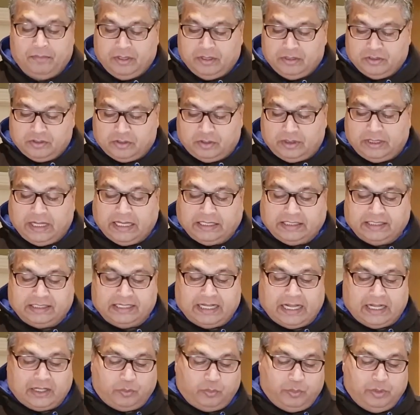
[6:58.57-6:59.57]
So that's
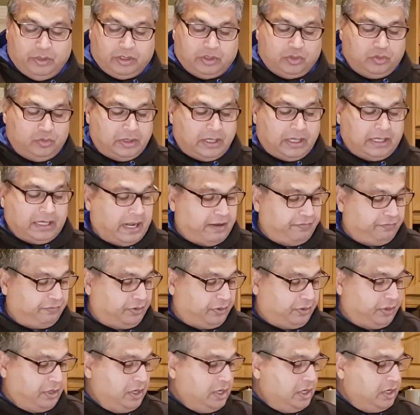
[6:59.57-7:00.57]
that, we'll do that
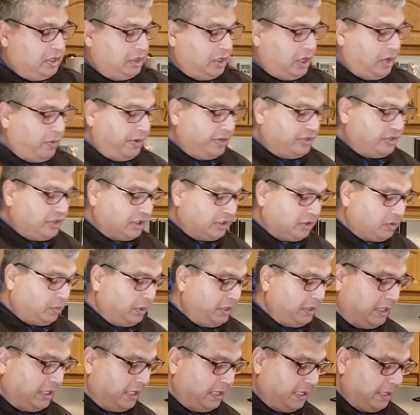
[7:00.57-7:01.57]
after. Now I just
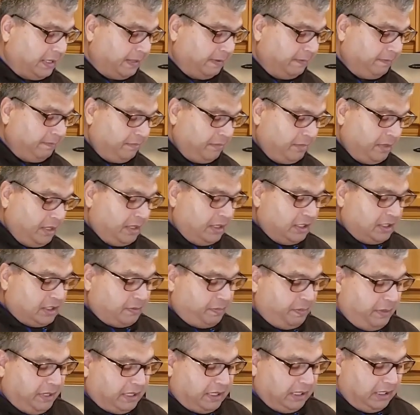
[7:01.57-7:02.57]
to
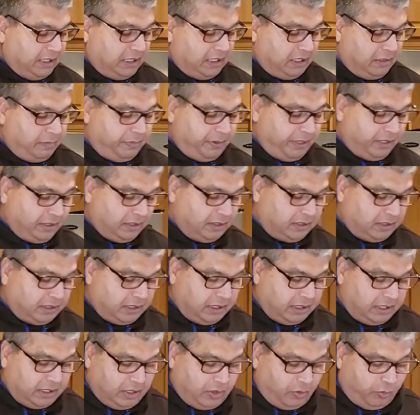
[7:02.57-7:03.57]
speak a little bit.
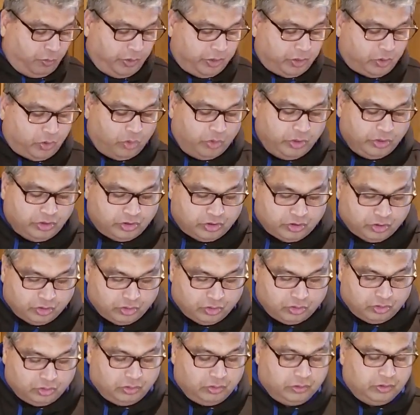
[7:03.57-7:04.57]
We're going
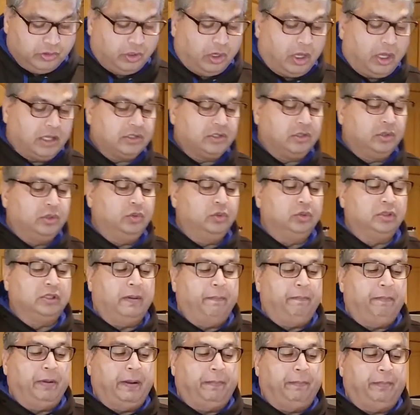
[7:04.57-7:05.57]
to also do
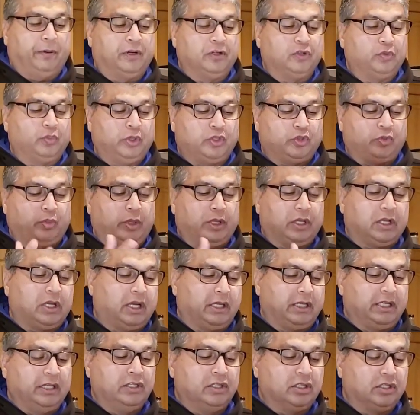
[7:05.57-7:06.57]
some peppers, which we'll
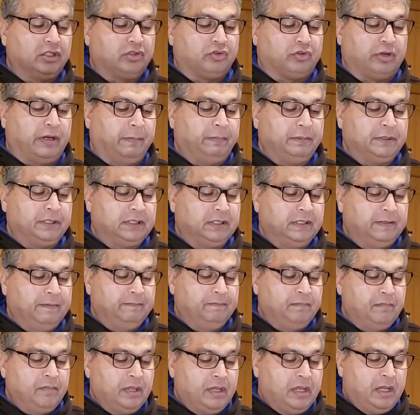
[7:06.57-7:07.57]
cut into strips.
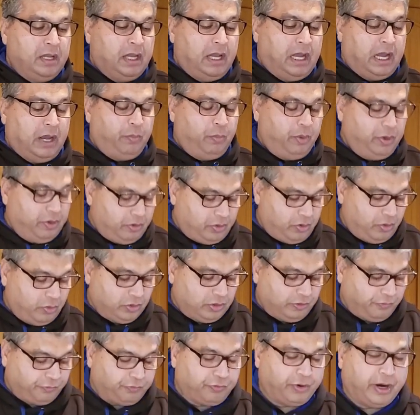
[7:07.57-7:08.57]
And we're going
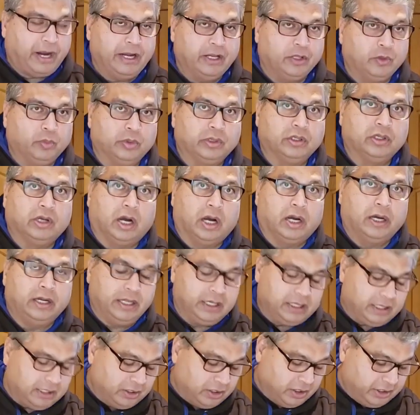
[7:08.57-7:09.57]
to fry it with
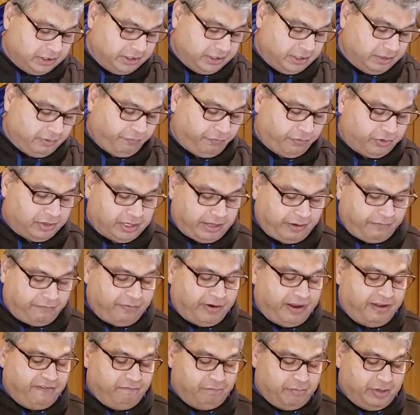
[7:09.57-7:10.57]
garlic and onion for like
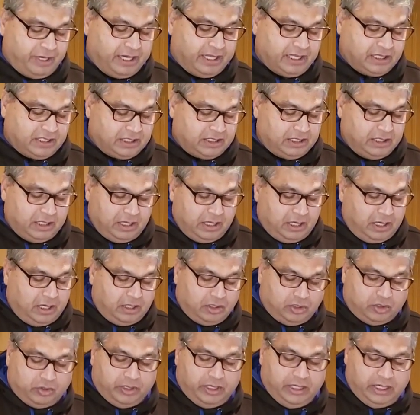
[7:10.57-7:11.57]
5 minutes
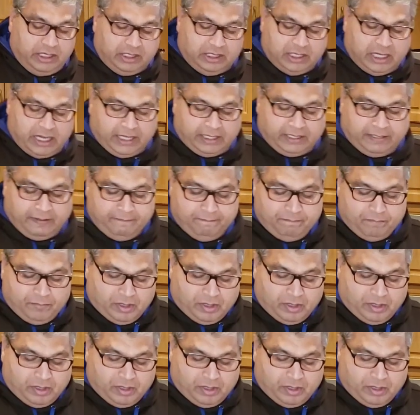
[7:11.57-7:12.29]
to eat that.